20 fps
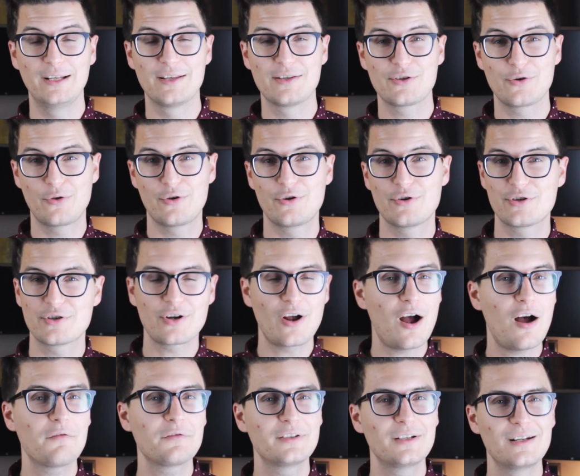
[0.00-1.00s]
and so there's
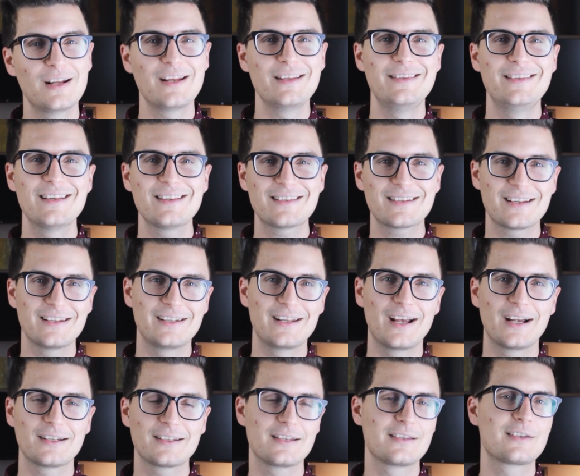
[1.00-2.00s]
often a
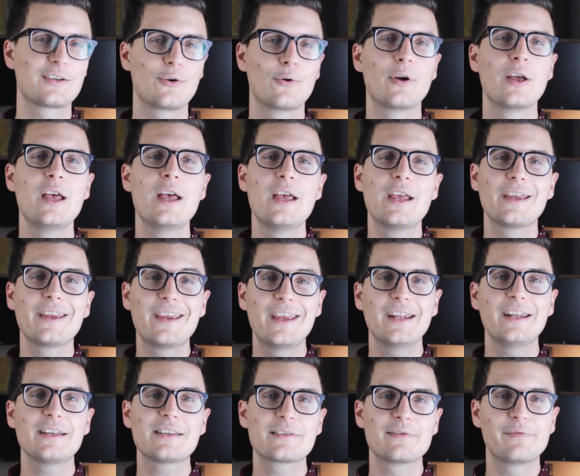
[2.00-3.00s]
disconnect, and so
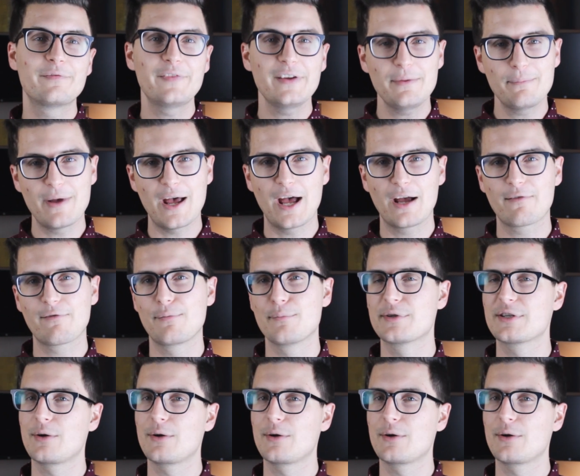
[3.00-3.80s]
getting some feedback from